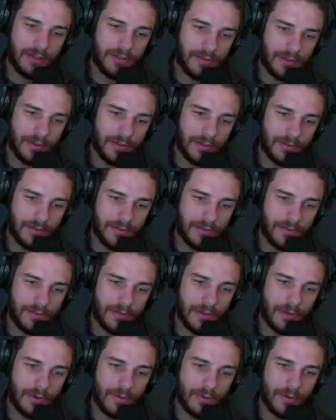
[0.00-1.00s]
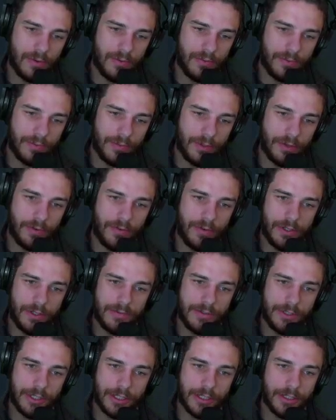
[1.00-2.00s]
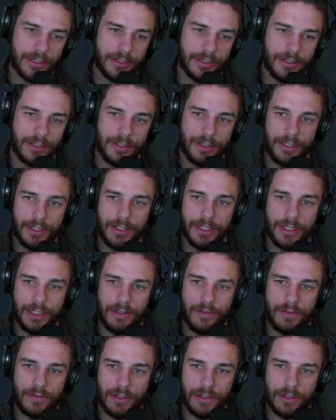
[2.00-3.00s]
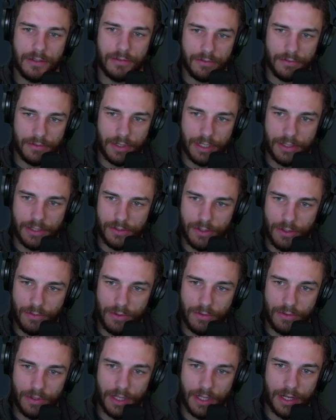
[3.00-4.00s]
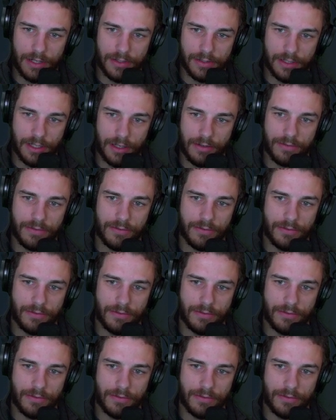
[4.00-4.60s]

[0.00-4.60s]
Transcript: it, so good for you, John. Even though I disagree with you with a lot of stuff.